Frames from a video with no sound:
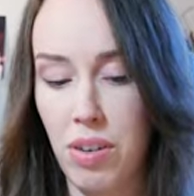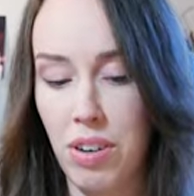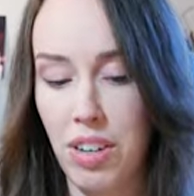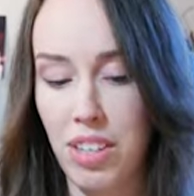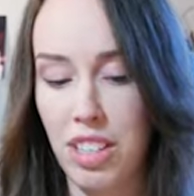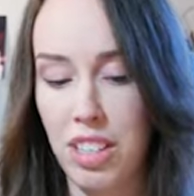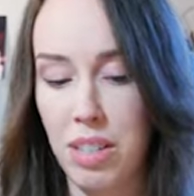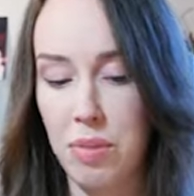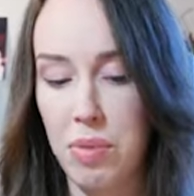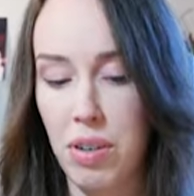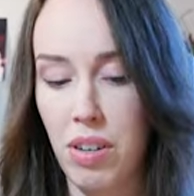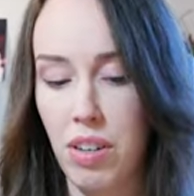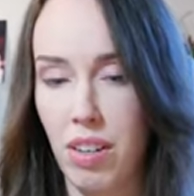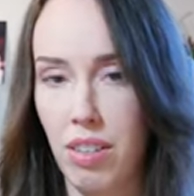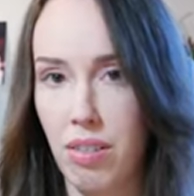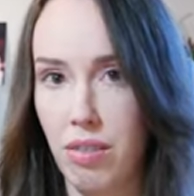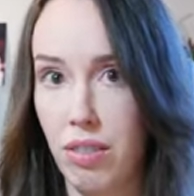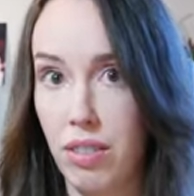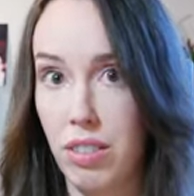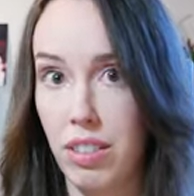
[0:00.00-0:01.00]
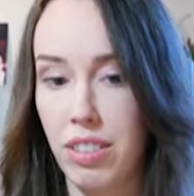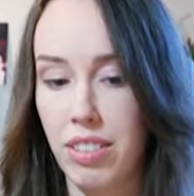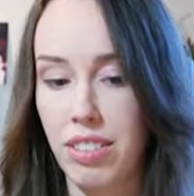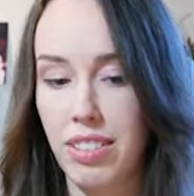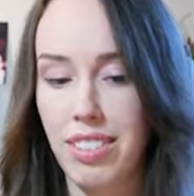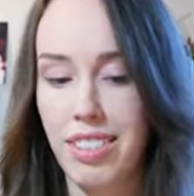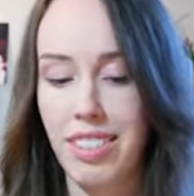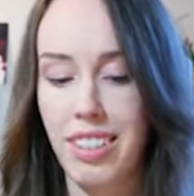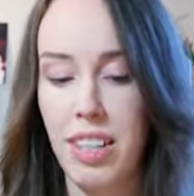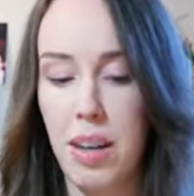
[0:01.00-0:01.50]
Warrior Spirit. Oh,
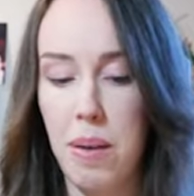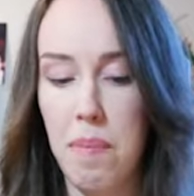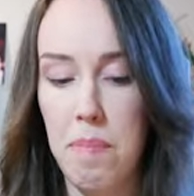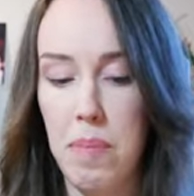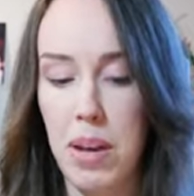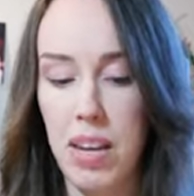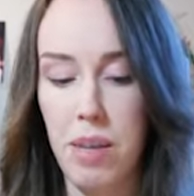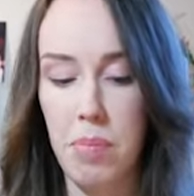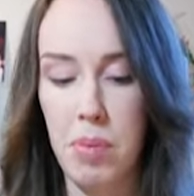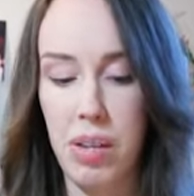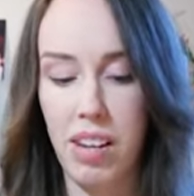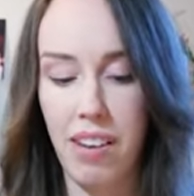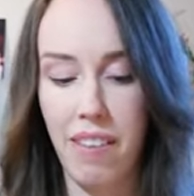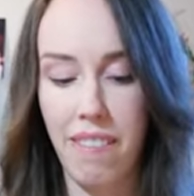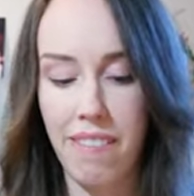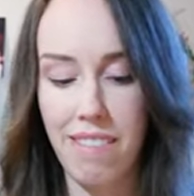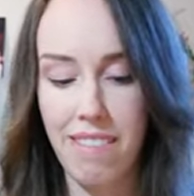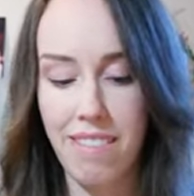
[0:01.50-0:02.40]
baby.